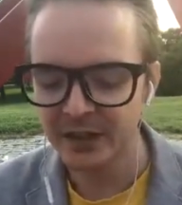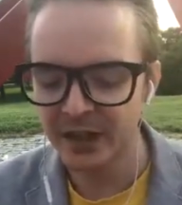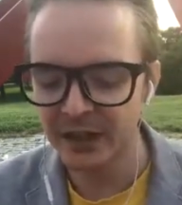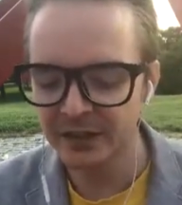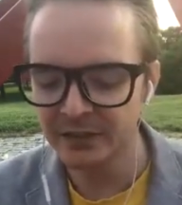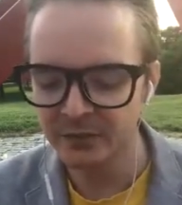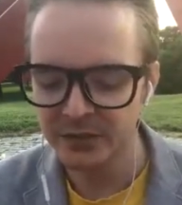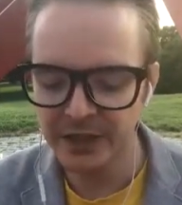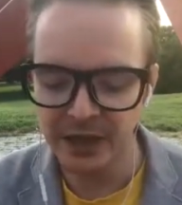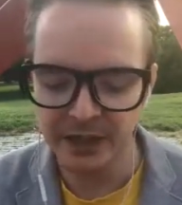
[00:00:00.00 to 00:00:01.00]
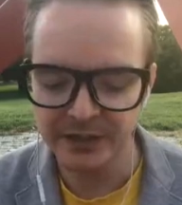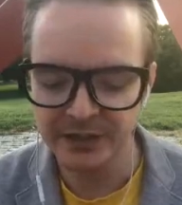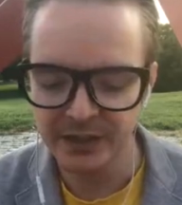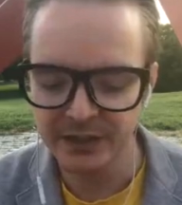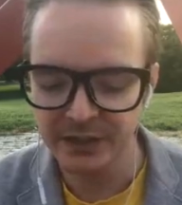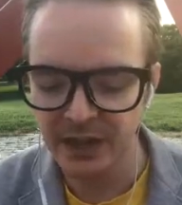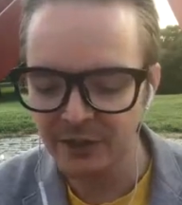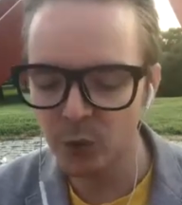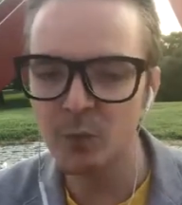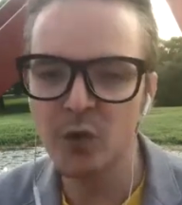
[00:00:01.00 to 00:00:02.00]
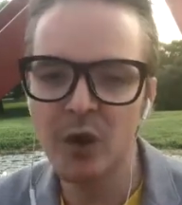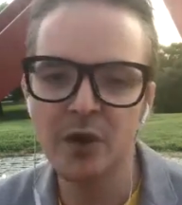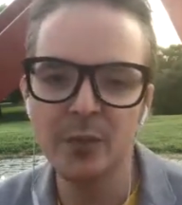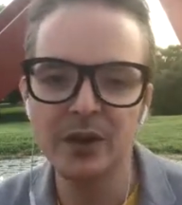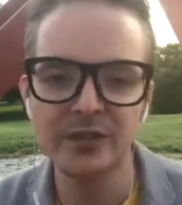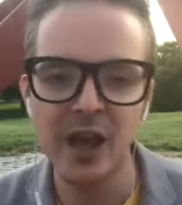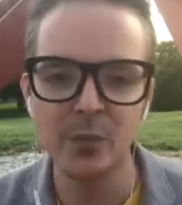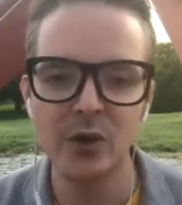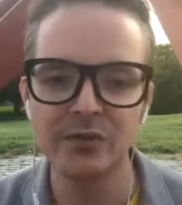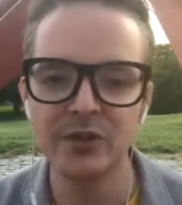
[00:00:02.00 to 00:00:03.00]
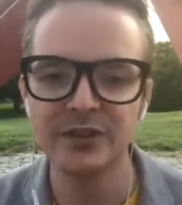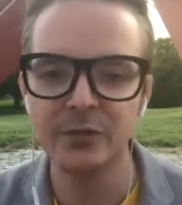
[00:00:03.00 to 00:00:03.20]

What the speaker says: And yeah, let's have one more round about time preference.